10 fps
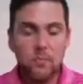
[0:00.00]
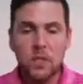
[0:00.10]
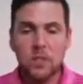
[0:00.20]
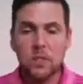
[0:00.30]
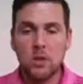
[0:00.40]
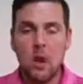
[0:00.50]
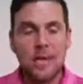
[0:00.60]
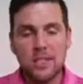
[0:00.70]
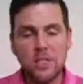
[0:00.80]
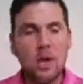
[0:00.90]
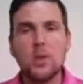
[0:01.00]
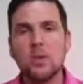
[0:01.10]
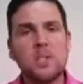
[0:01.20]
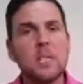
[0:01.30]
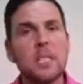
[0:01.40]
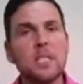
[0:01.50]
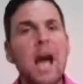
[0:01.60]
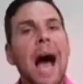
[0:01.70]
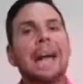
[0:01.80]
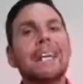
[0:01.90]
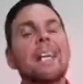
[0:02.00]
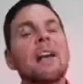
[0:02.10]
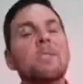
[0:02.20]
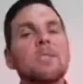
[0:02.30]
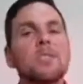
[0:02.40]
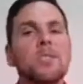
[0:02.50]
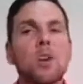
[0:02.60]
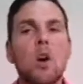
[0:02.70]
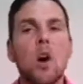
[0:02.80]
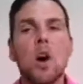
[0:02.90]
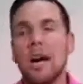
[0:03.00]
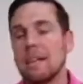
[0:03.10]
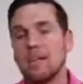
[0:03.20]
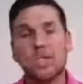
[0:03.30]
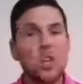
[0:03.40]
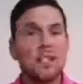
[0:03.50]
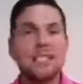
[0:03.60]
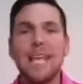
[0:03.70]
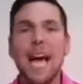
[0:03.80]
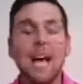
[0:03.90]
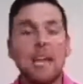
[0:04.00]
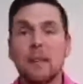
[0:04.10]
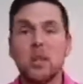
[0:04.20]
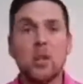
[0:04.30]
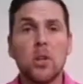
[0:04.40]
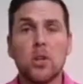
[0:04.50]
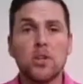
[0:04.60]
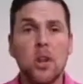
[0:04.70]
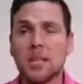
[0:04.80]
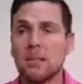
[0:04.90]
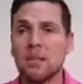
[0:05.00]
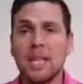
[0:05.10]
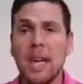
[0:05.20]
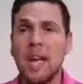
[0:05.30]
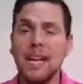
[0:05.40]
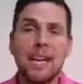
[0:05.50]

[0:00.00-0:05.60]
So I saw those things. I never saw debt. I never heard or talked about debt. I